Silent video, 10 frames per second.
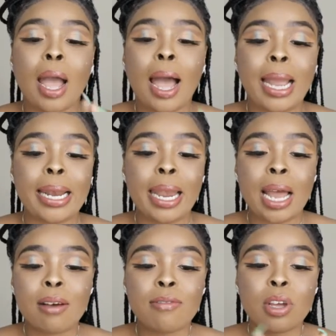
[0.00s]
I
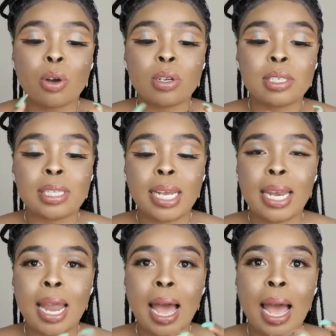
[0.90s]
love the
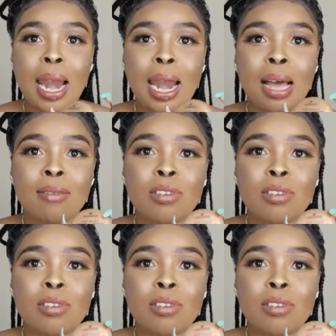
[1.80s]
container. I love